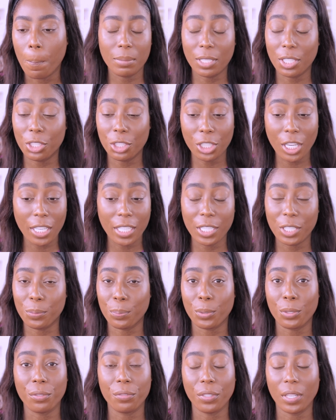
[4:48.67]
The shade is
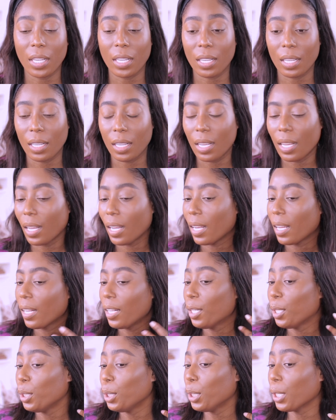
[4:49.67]
perfect.
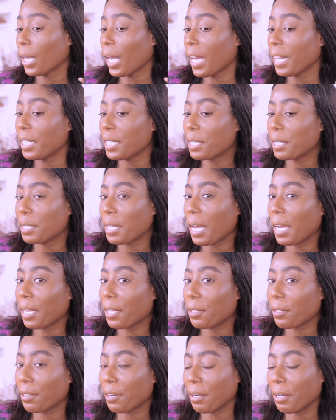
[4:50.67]
Look at this
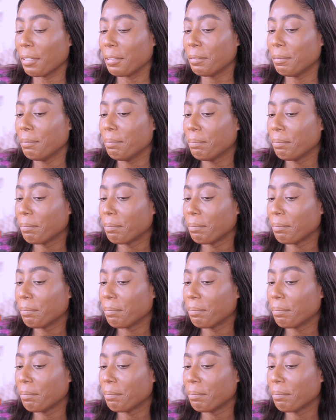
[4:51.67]
side girl.